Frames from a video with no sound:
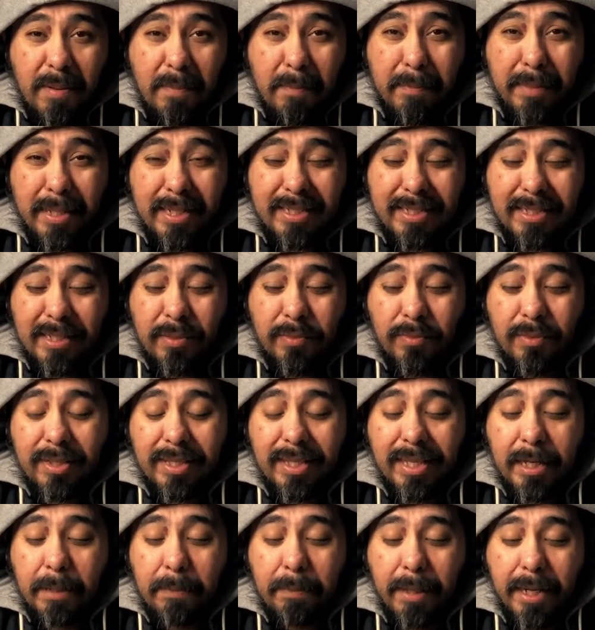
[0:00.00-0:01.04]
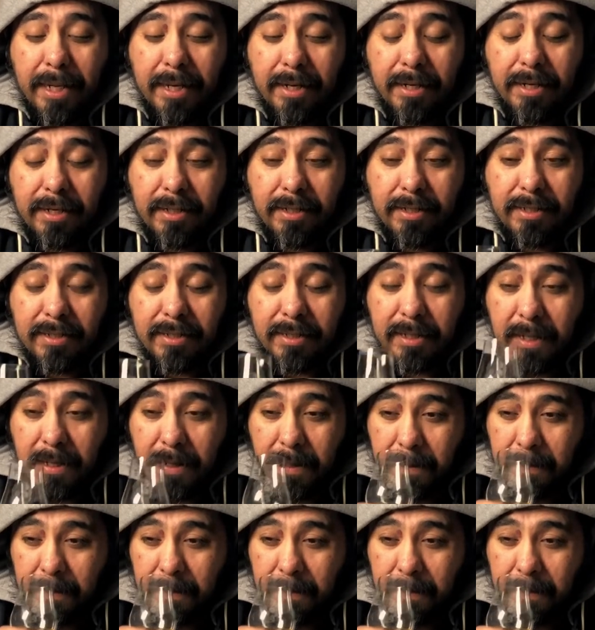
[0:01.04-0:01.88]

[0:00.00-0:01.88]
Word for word: mixed in with like pears,